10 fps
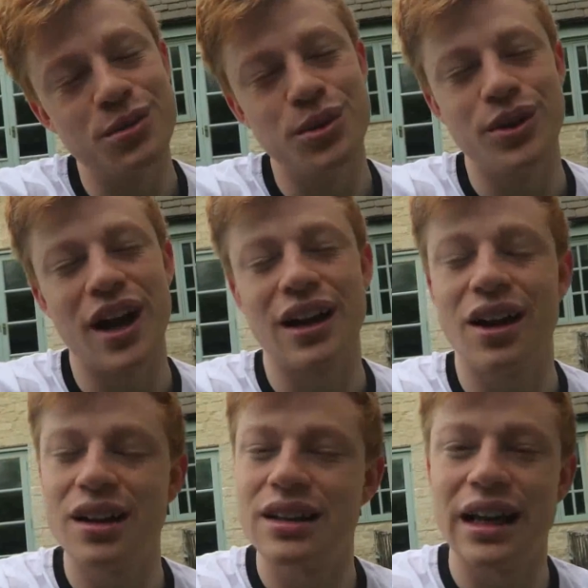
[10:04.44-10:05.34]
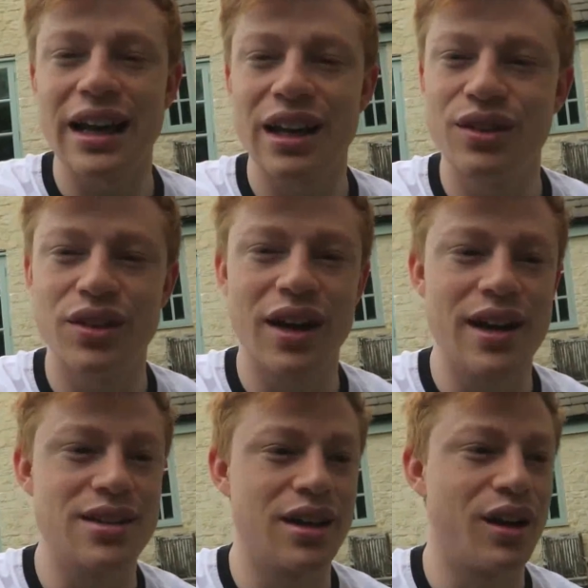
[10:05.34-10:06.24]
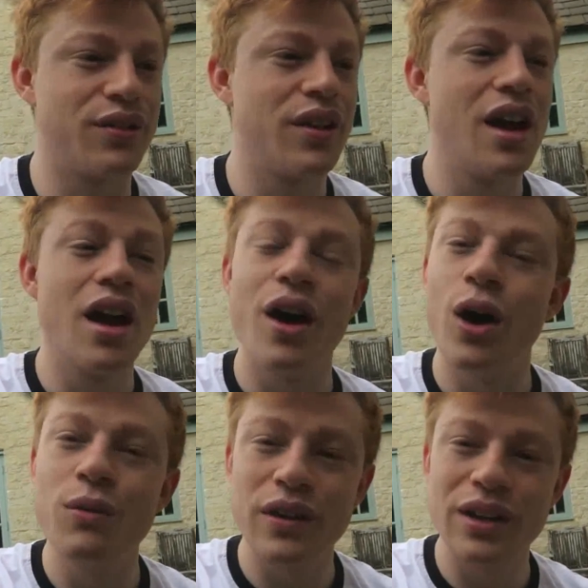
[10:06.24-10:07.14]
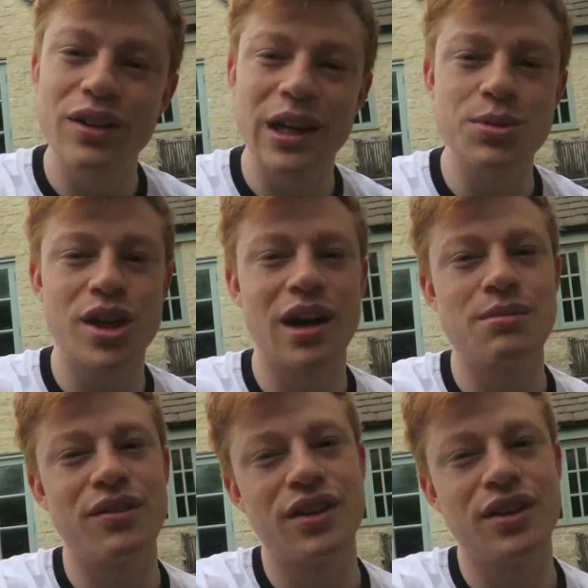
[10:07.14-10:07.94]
the moon. I can't thank any of you guys enough. Hopefully you keep sharing my